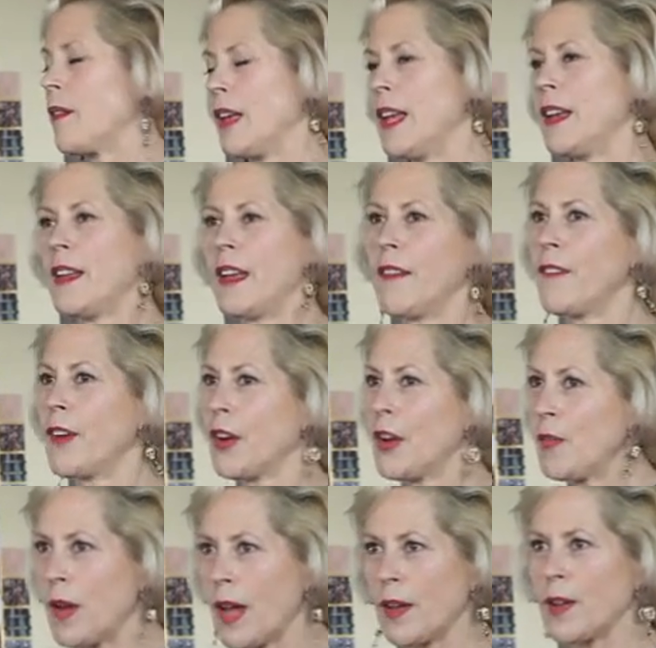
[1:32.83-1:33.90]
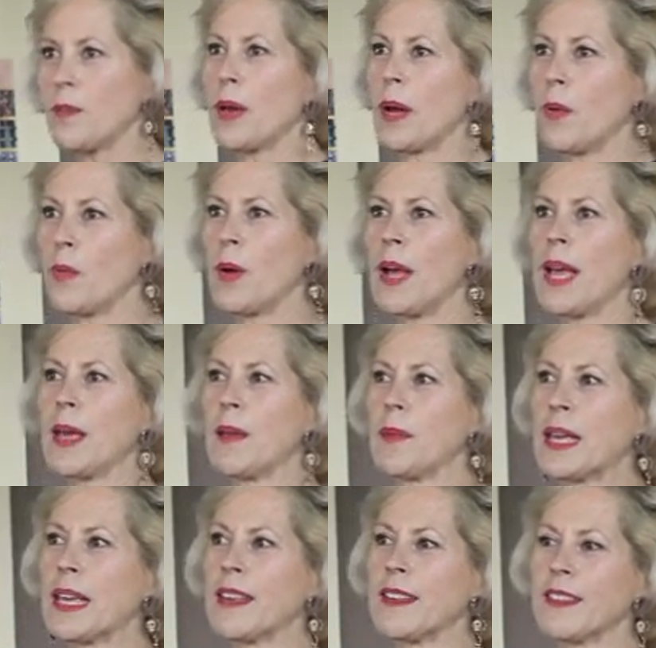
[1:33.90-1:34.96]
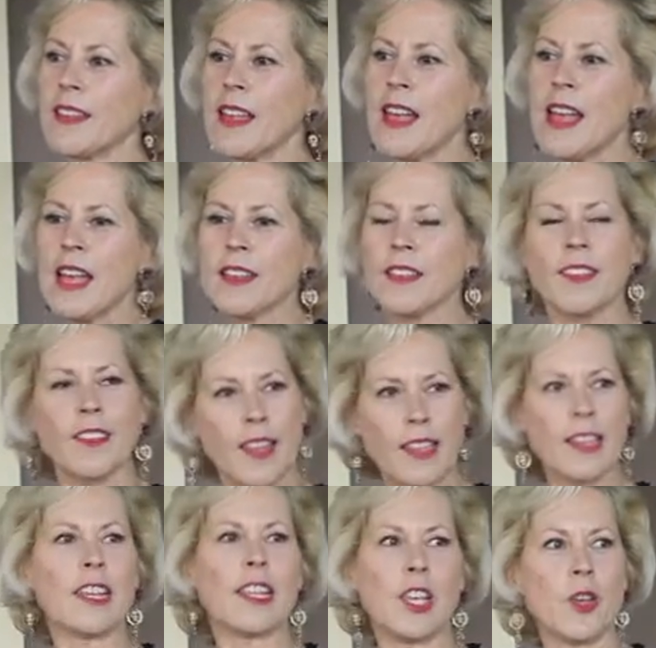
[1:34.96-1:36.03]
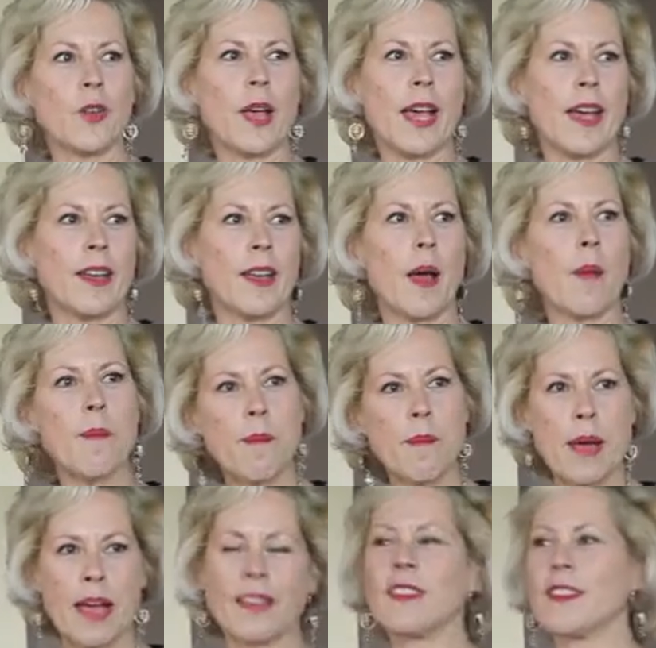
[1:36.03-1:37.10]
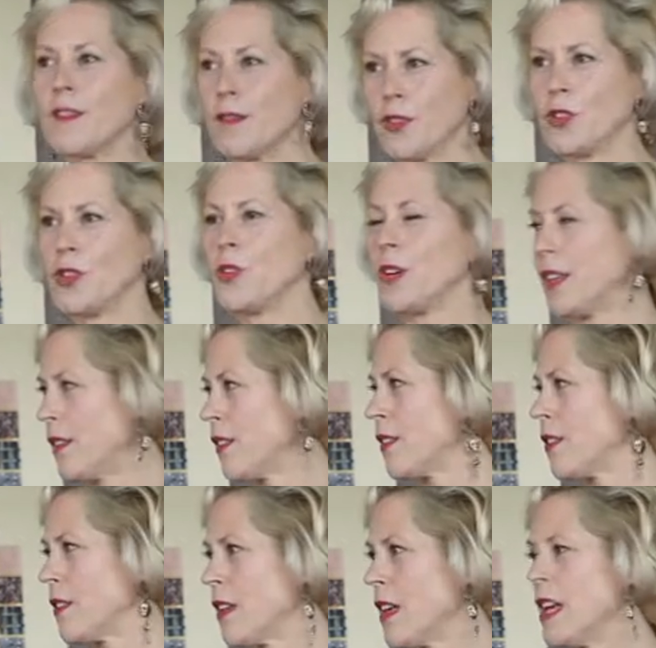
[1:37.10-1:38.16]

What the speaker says: in a very roundabout way, because suddenly you had a massive choice.